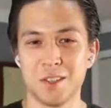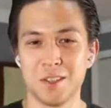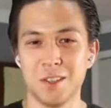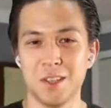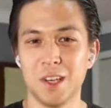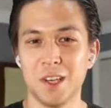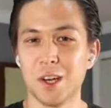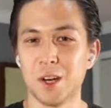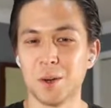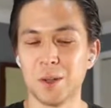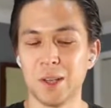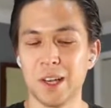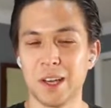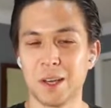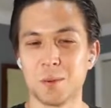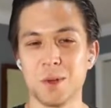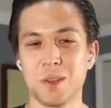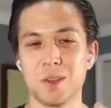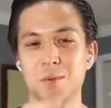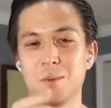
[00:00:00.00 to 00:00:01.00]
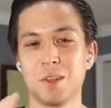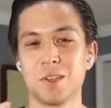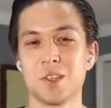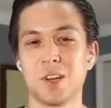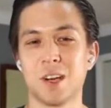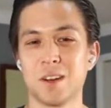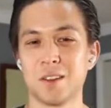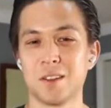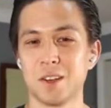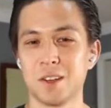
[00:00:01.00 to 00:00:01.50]
like with
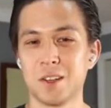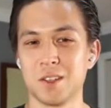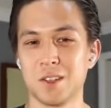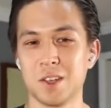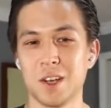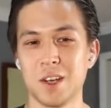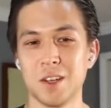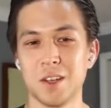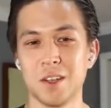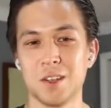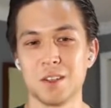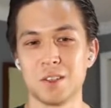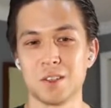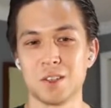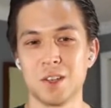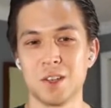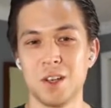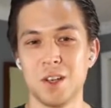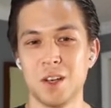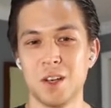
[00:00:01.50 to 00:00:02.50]
Jonathan Gonzalez